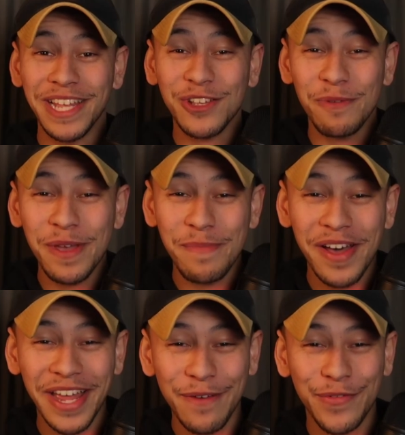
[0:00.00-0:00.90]
that's going to be
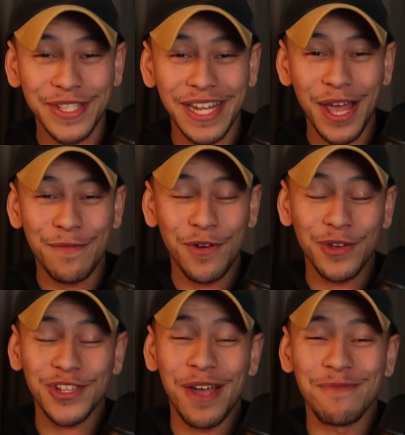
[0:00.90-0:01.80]
about it for today,
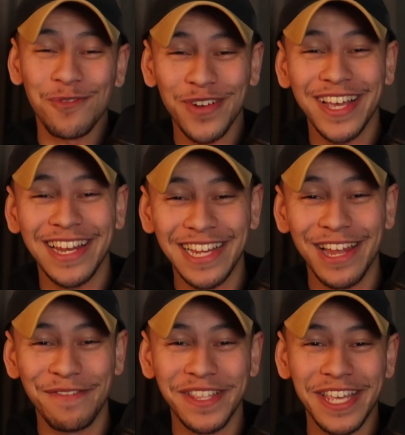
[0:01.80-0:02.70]
folks. I'm really
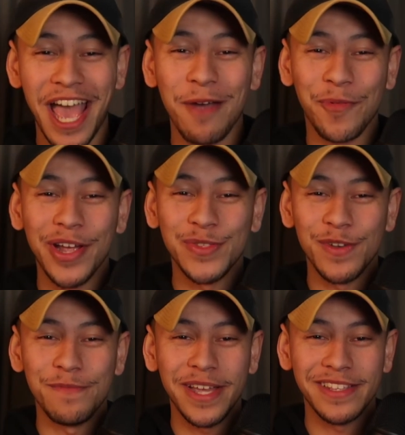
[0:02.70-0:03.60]
loving the upgrades
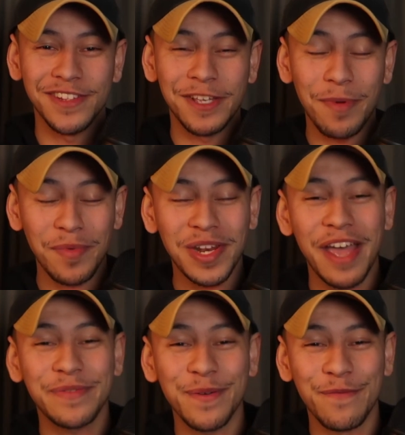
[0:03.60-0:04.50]
we've made to the team. I'm going to
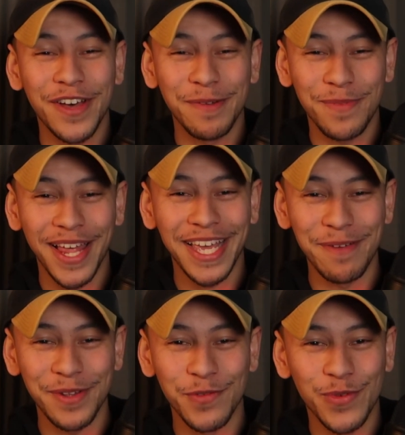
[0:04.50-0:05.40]
have some fun playing
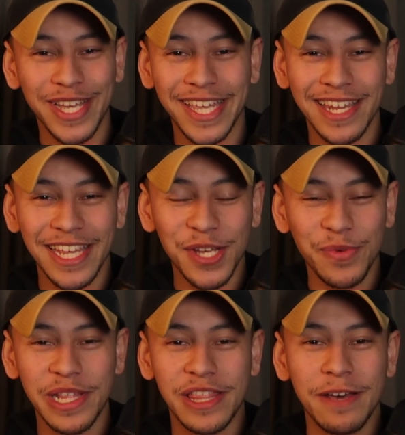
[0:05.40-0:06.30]
a bit of weekend league
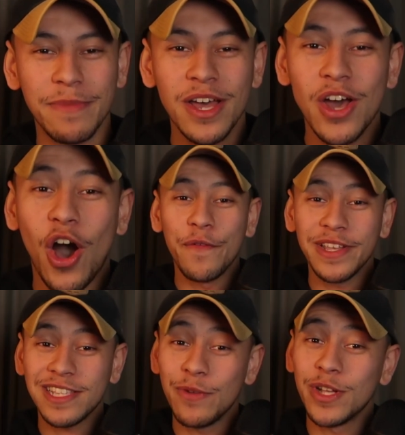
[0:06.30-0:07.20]
with them.
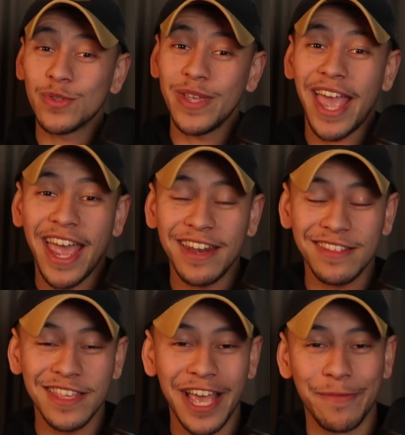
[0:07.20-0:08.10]
Obviously, once we
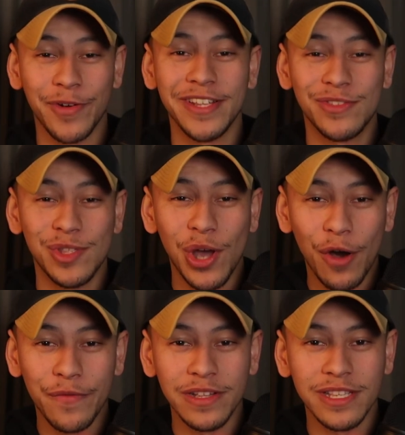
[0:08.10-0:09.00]
add the upgrades to the
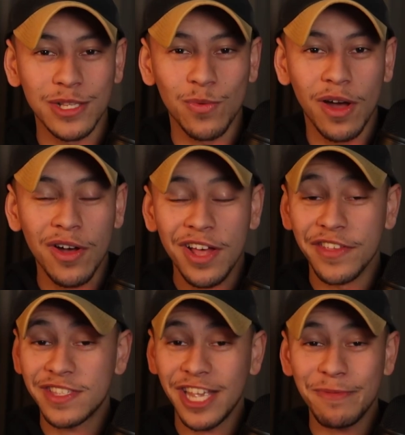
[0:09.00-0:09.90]
offense as well,
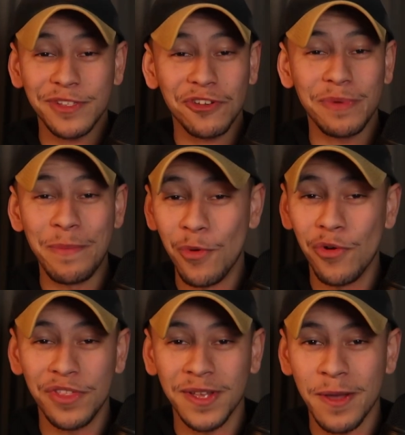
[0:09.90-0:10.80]
this team is going to be
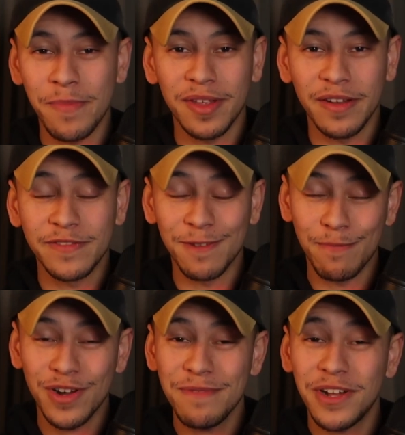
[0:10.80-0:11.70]
more than competitive to
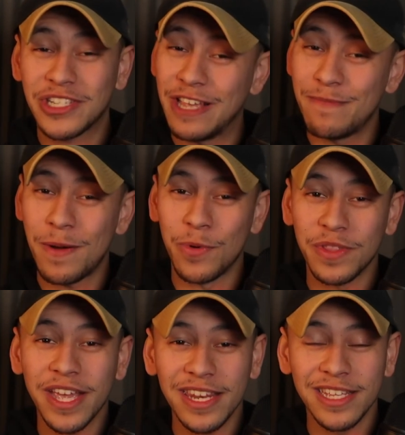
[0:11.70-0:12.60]
pretty much keep up
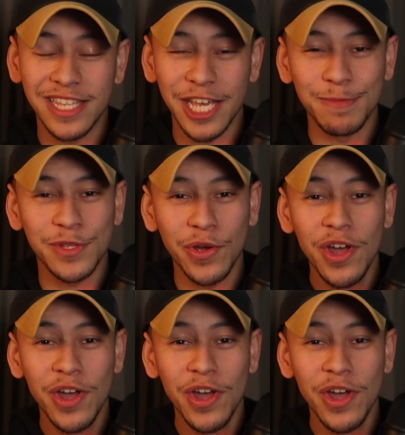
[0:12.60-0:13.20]
with any team. So